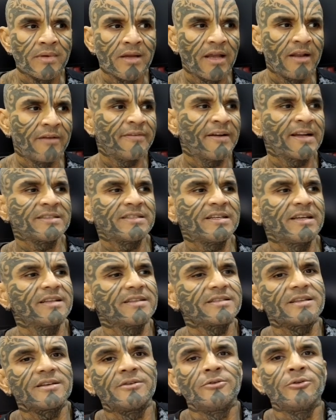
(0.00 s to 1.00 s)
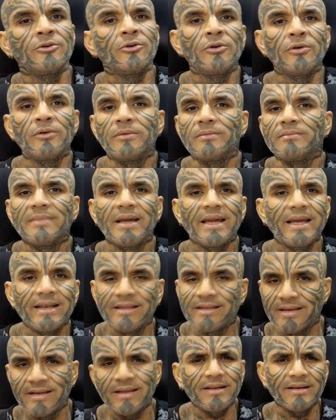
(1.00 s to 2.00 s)
In fact, she doesn't know
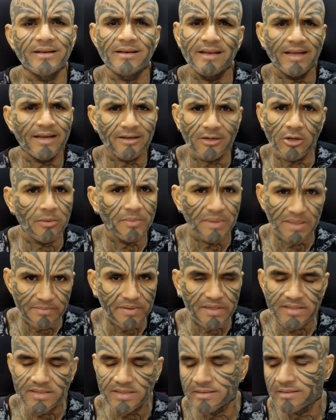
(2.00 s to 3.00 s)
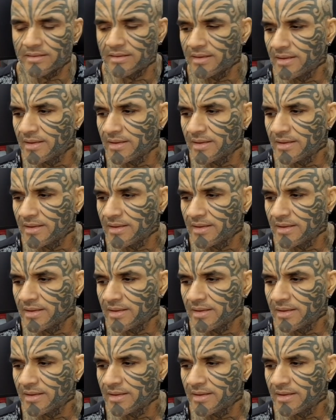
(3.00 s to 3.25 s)
anything, you know, like a normal person.